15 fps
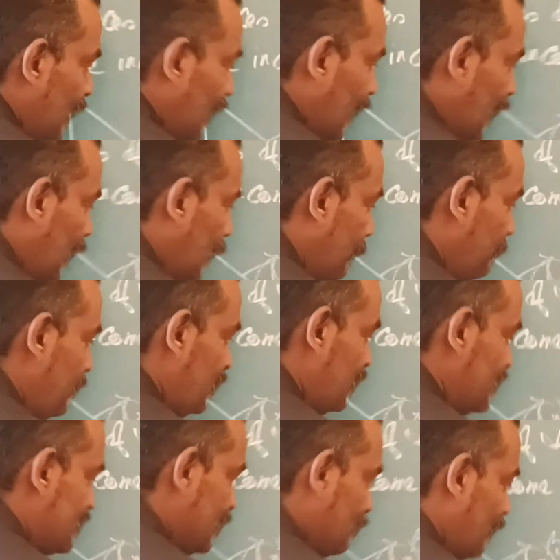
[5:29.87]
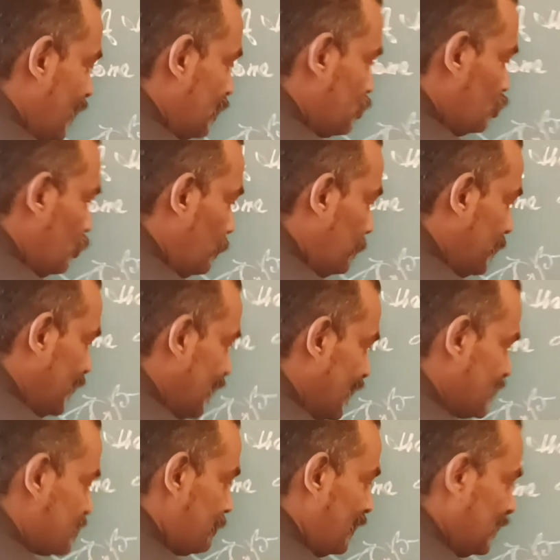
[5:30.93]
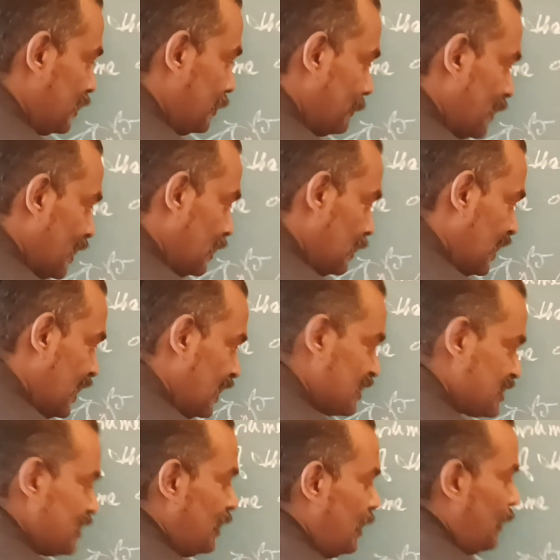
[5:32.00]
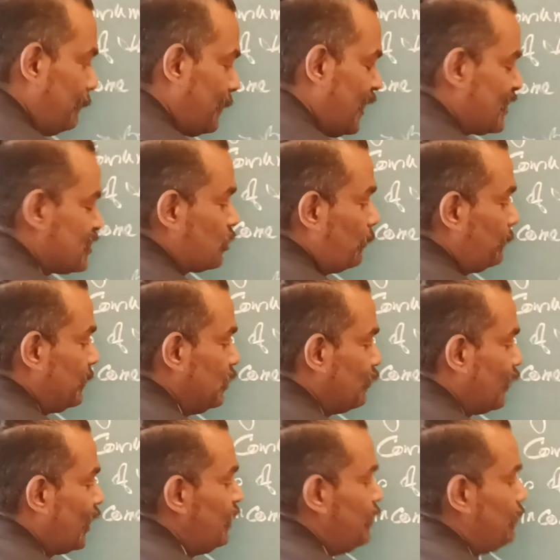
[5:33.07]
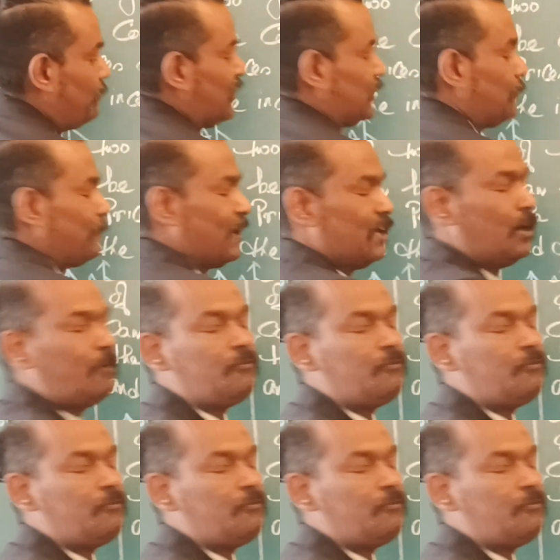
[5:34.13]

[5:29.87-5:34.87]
A is equal to Px multiply x plus of Py multiply of.